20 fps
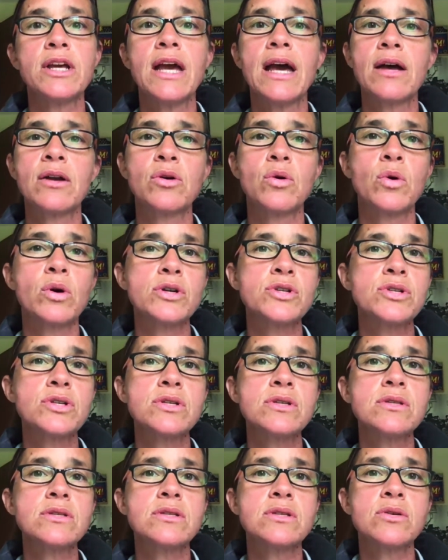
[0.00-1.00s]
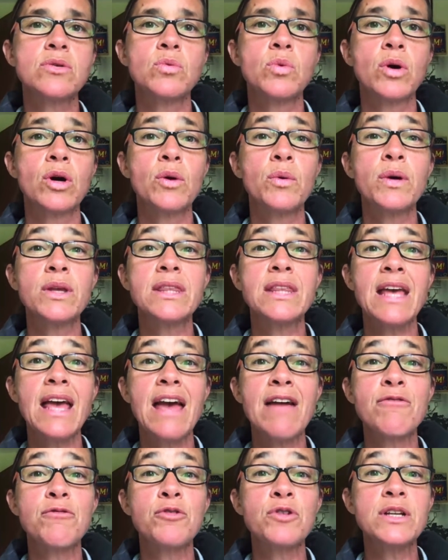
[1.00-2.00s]
head of horses to work with
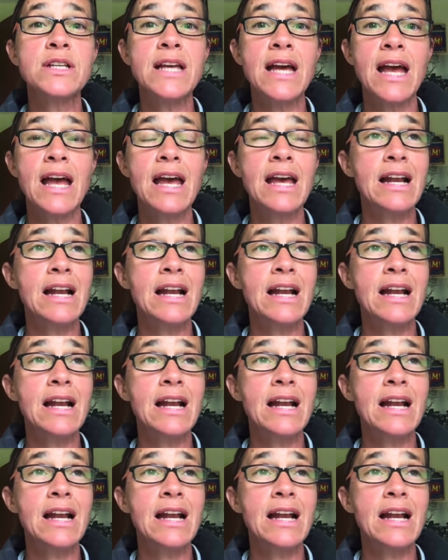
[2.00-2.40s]
every day.